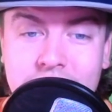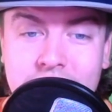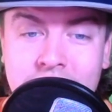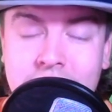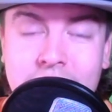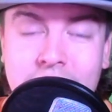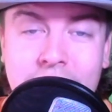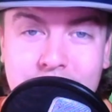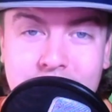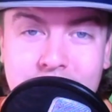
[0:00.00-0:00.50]

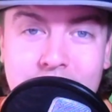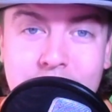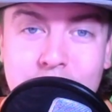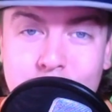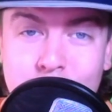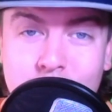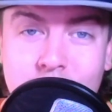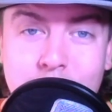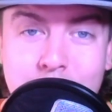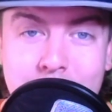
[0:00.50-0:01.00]
They'd have to have a
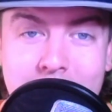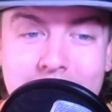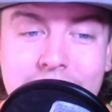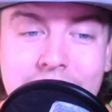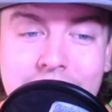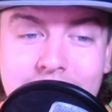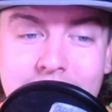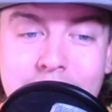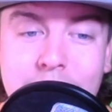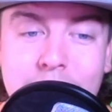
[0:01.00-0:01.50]
really
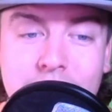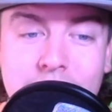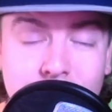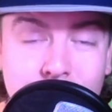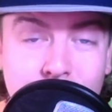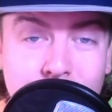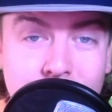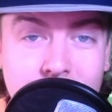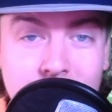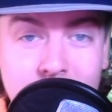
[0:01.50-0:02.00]
bad game to
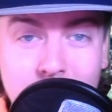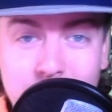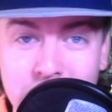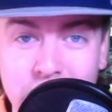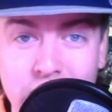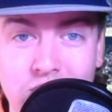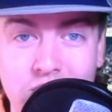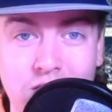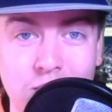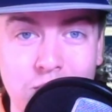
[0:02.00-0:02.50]
lose to some of
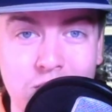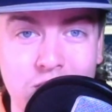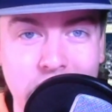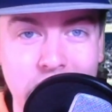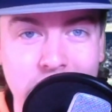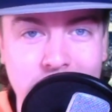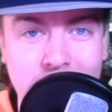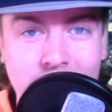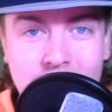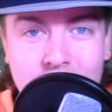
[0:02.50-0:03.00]
those teams on
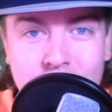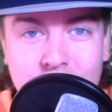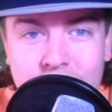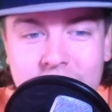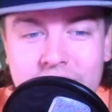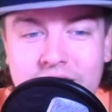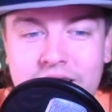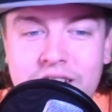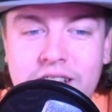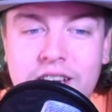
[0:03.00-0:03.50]
that schedule,
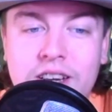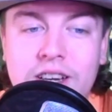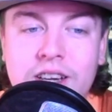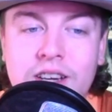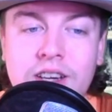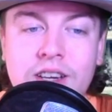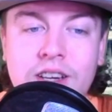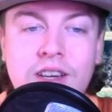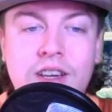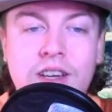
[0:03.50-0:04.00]
I think.
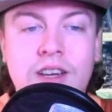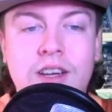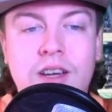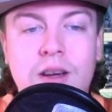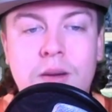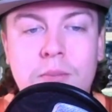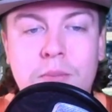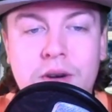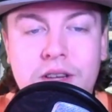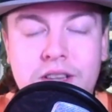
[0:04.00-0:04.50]

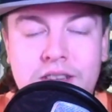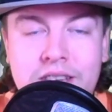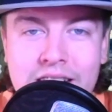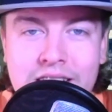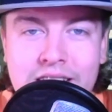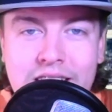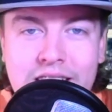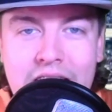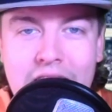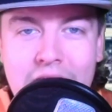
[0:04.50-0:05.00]
But
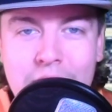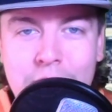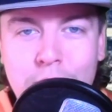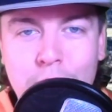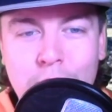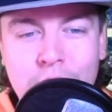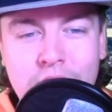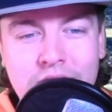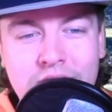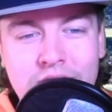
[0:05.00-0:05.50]
10.5
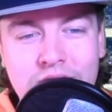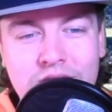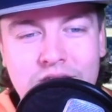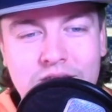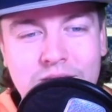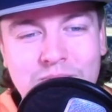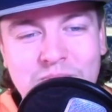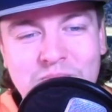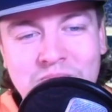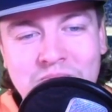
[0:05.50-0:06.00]

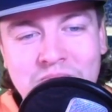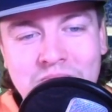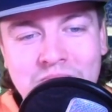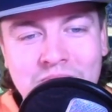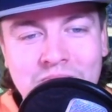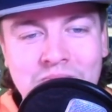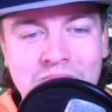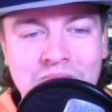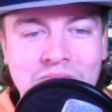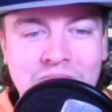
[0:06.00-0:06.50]
wins,
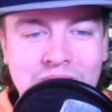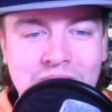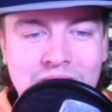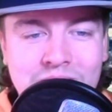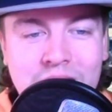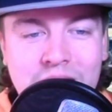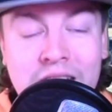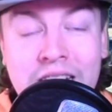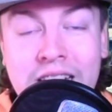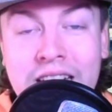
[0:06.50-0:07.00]

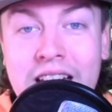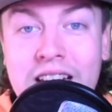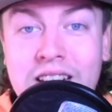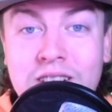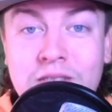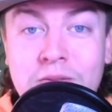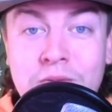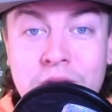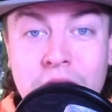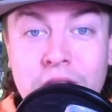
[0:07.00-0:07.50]

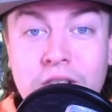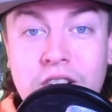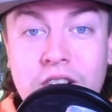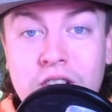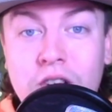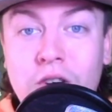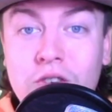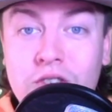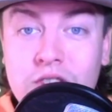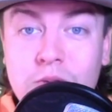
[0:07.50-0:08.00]
again, very
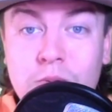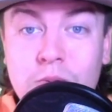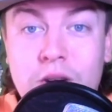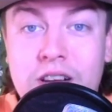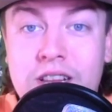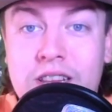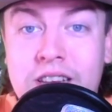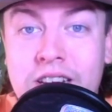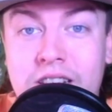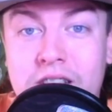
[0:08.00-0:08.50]
close to where
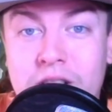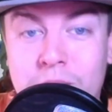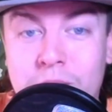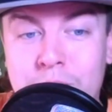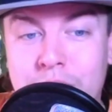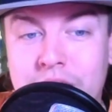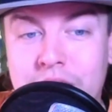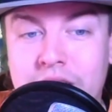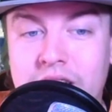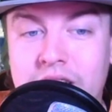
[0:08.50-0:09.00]
I think they'll
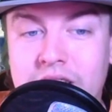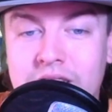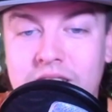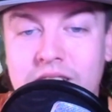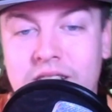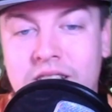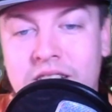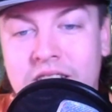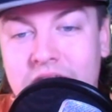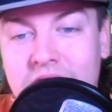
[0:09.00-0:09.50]
be,
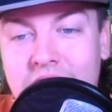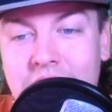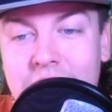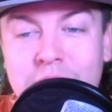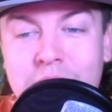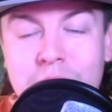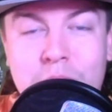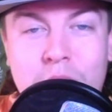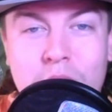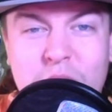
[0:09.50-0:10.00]
the
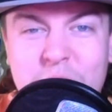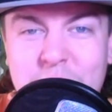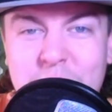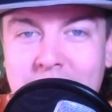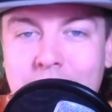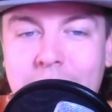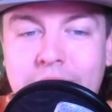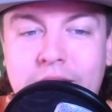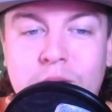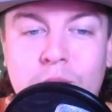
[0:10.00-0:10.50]
11 mark,
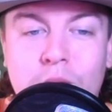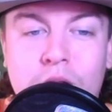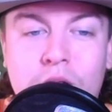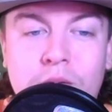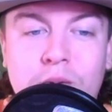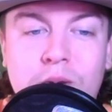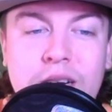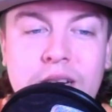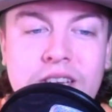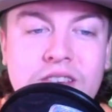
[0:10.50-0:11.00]
maybe
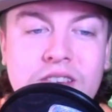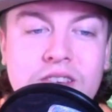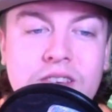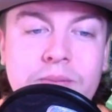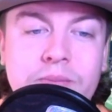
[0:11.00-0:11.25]
12 wins.